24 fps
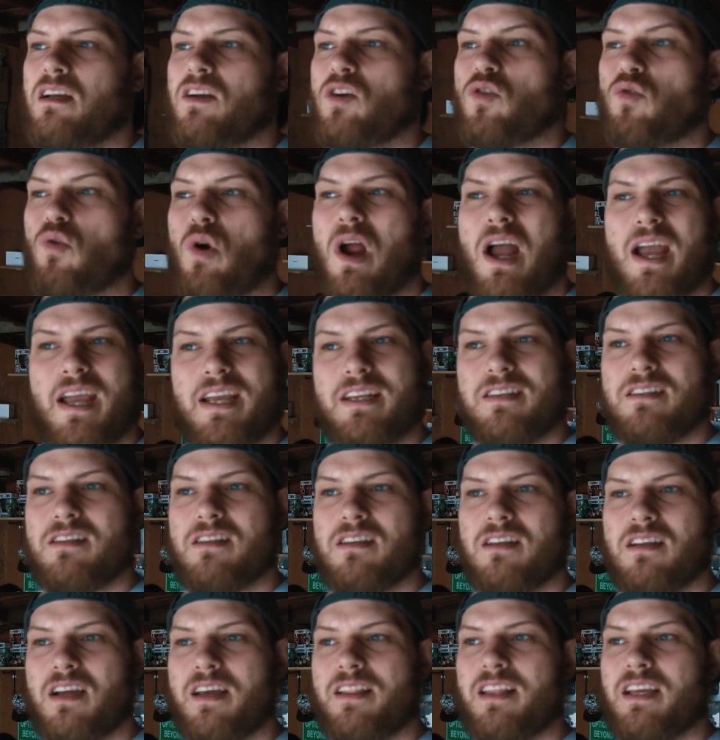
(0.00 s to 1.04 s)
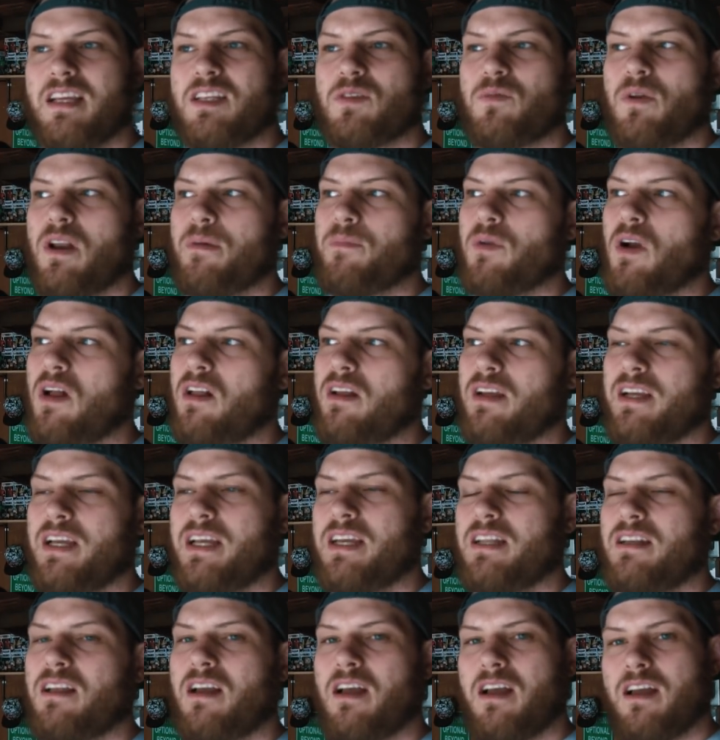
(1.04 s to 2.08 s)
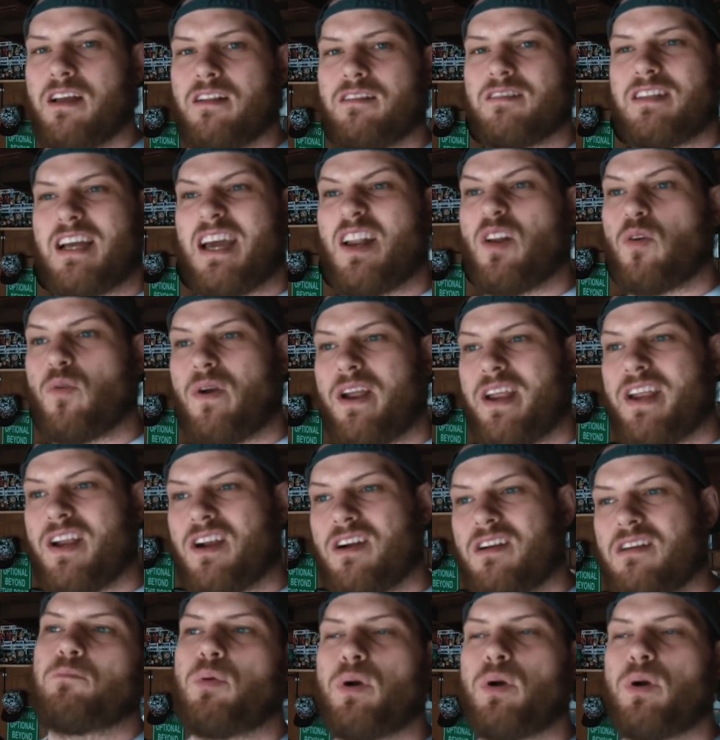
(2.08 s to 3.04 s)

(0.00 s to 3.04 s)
grind, I think is what I'm calling it, uh, title right here.